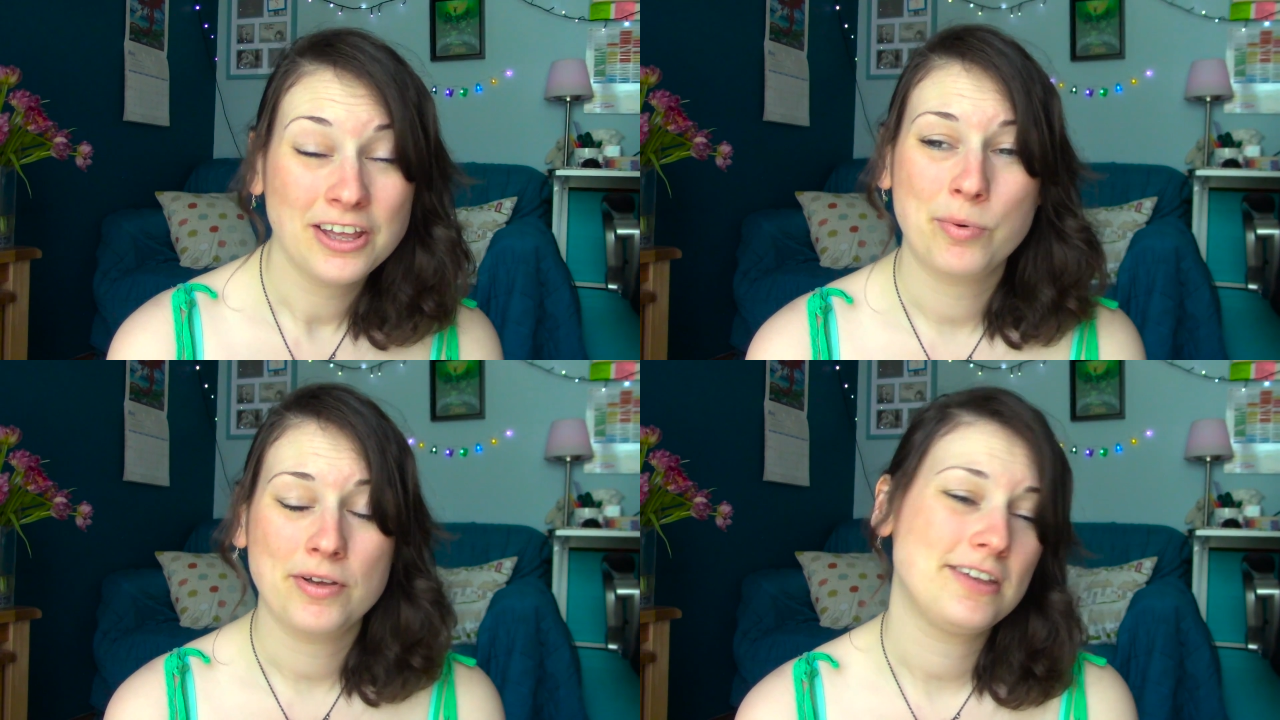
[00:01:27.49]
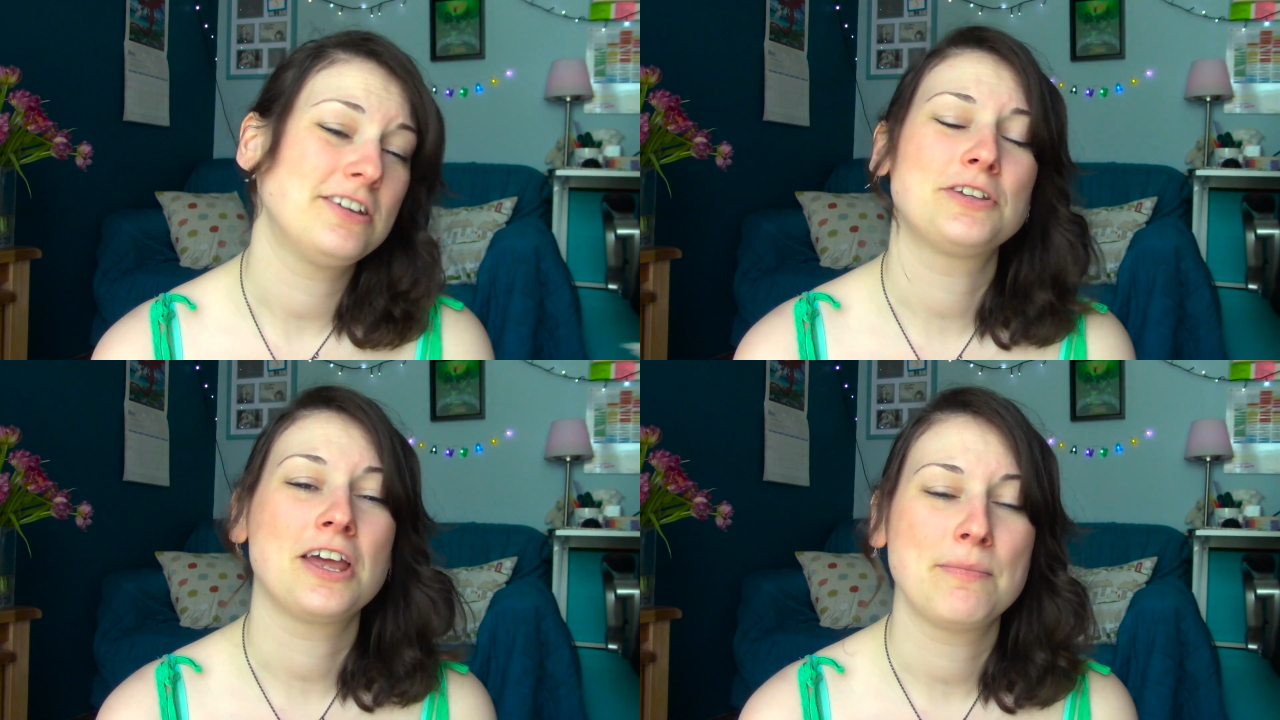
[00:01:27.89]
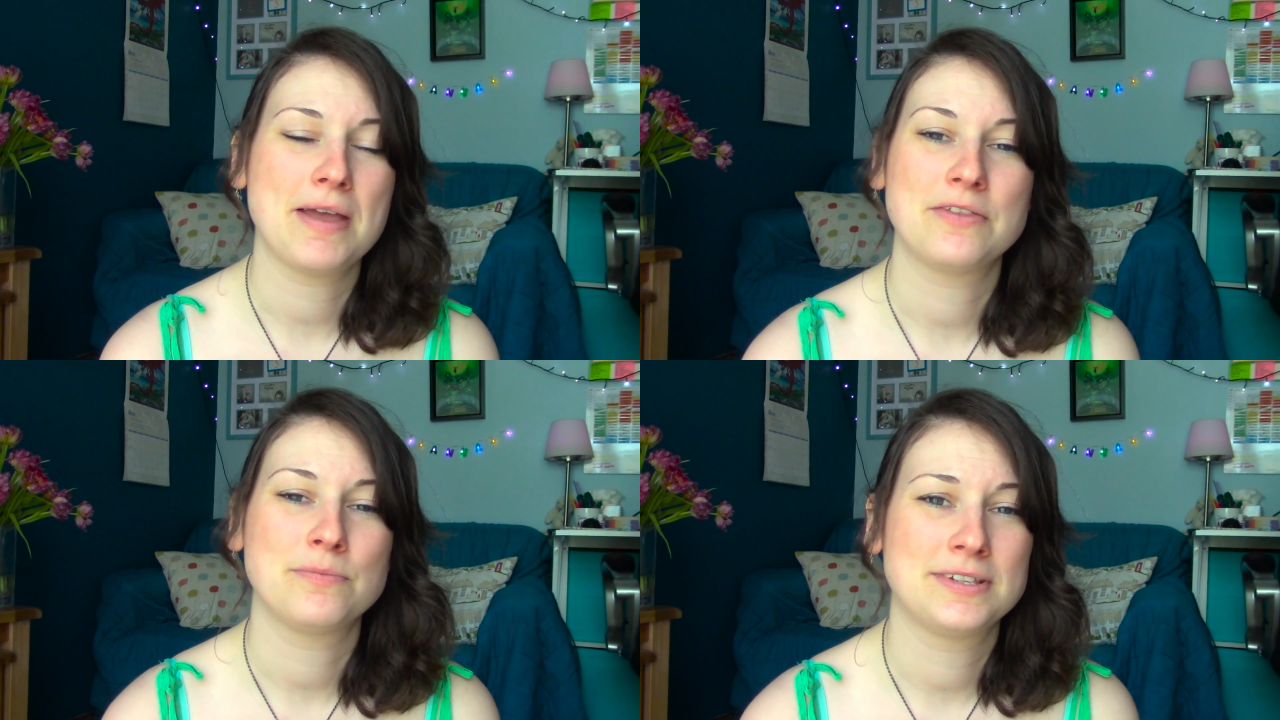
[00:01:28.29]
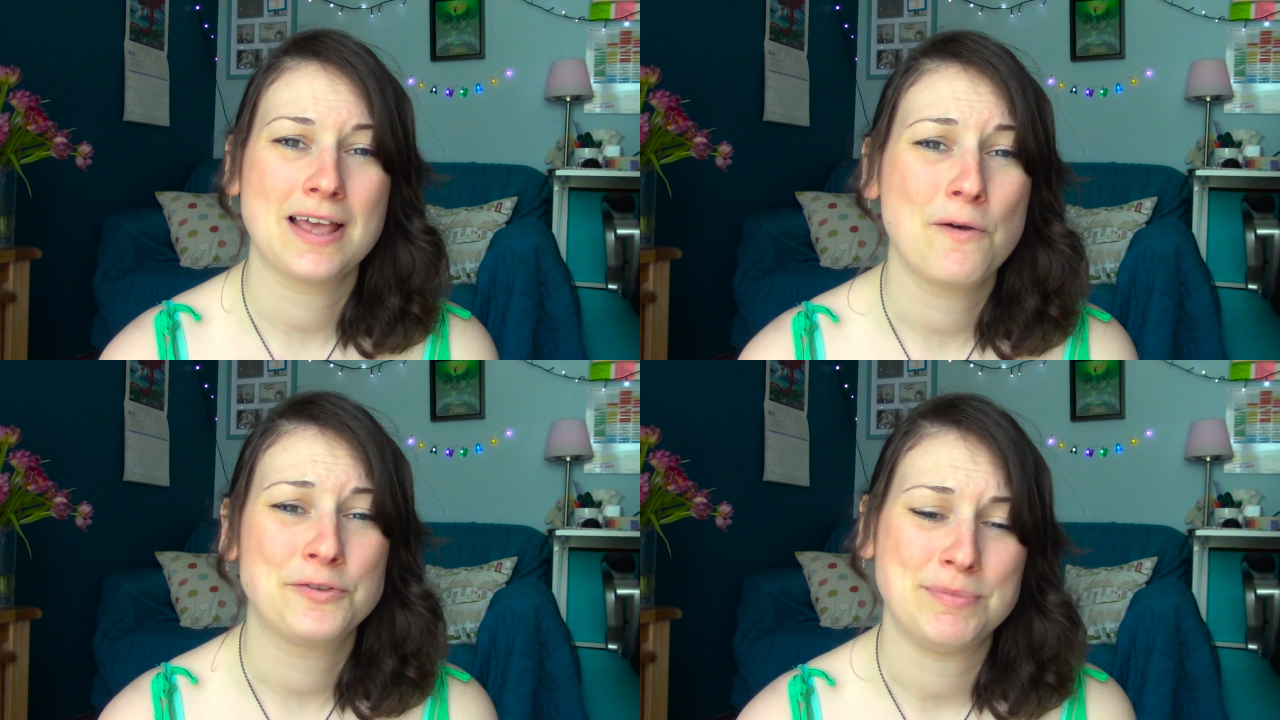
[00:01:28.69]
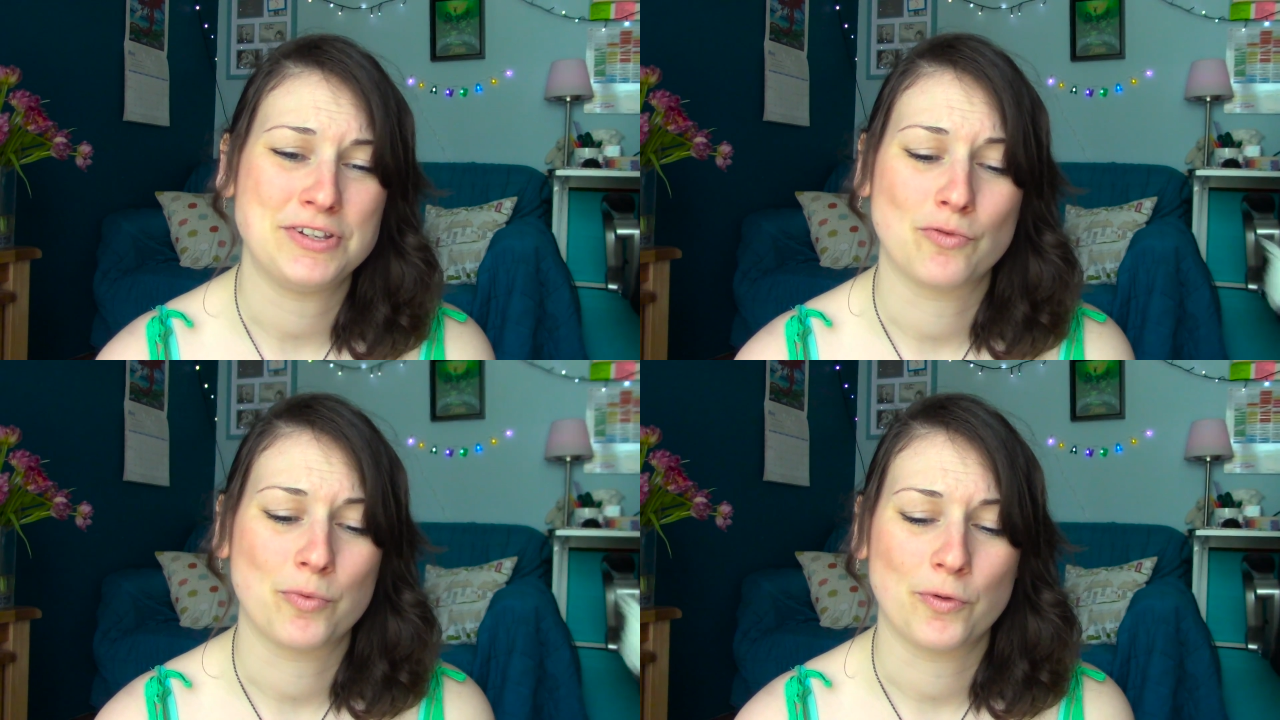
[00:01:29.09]
but they're just going to make themselves
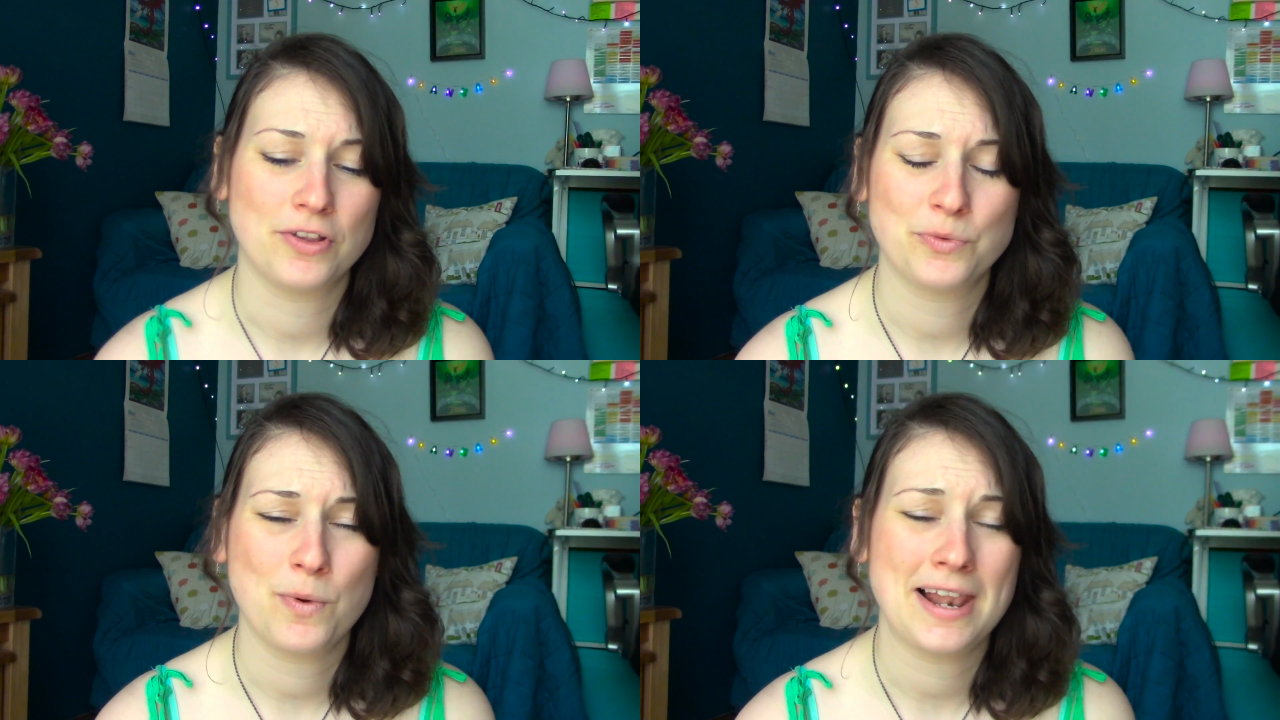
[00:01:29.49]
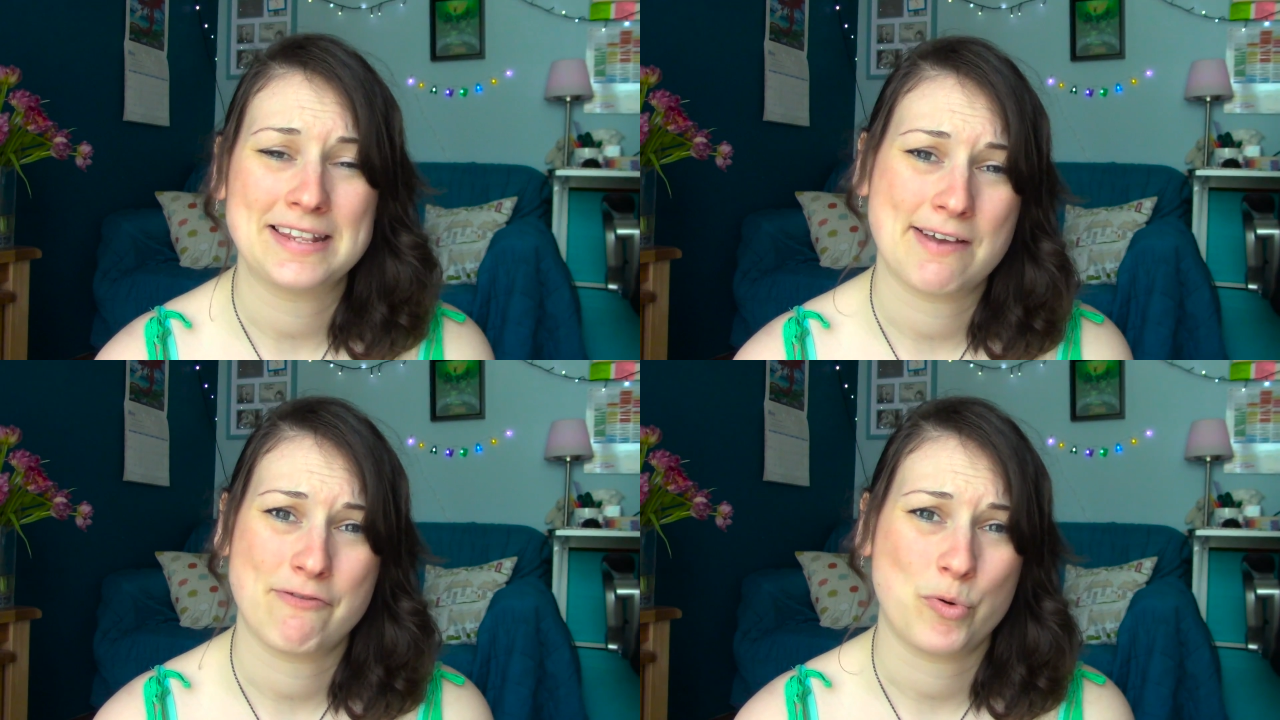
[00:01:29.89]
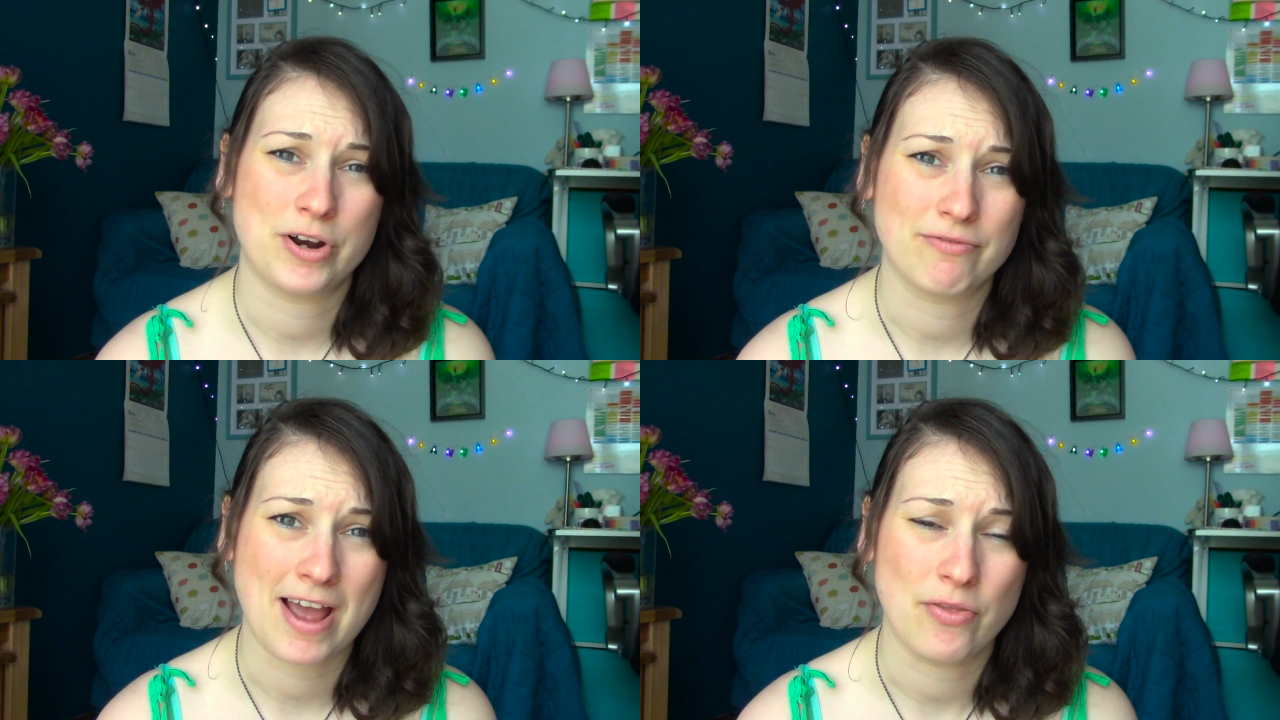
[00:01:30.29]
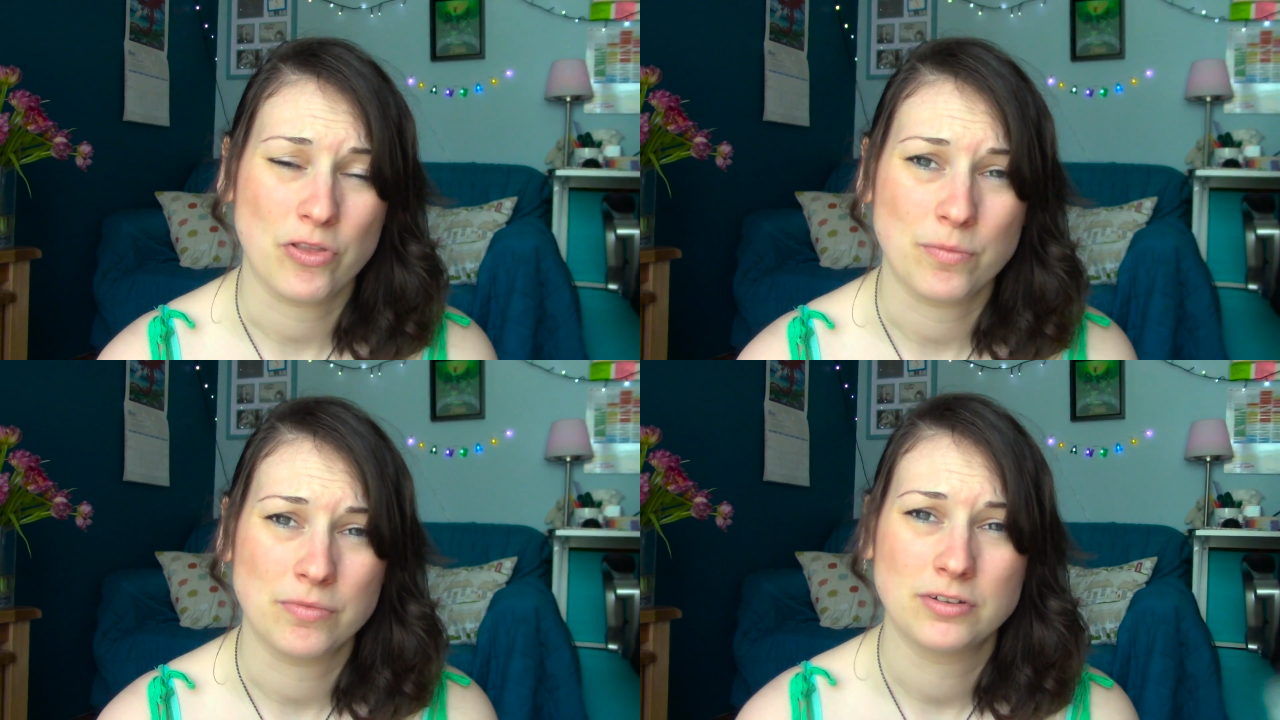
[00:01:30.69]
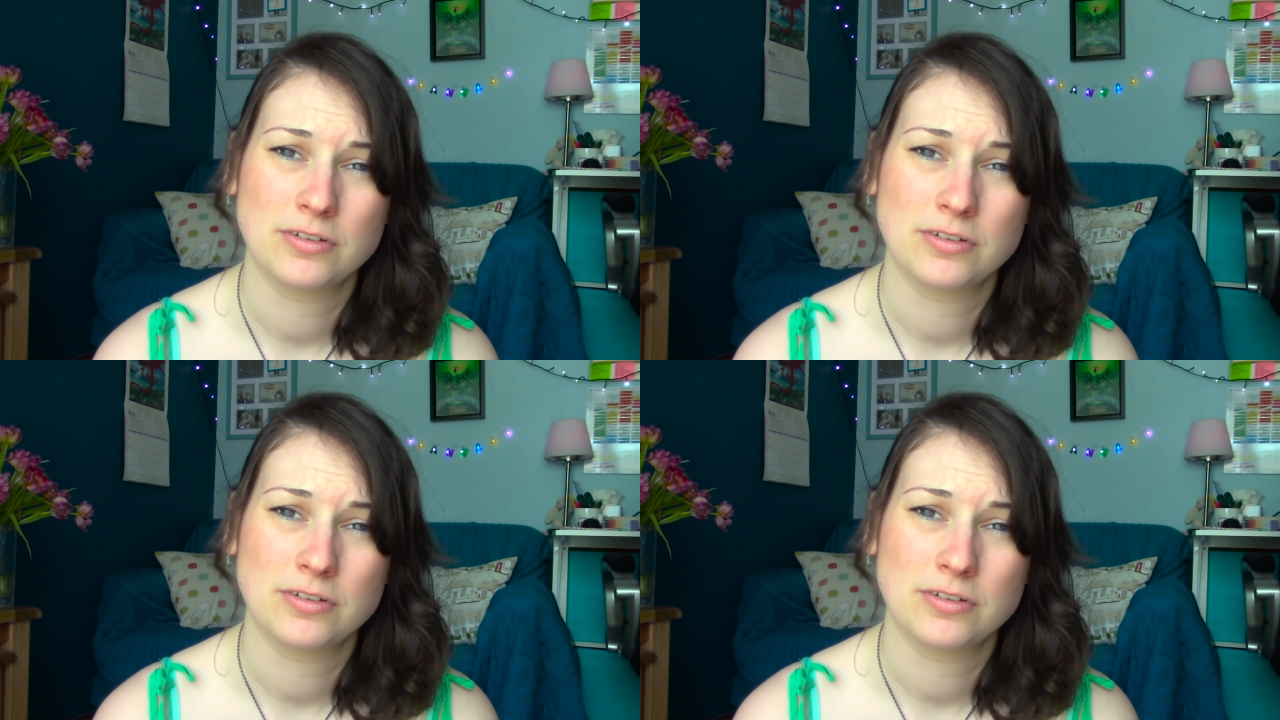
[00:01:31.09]
miserable as well as everyone around them.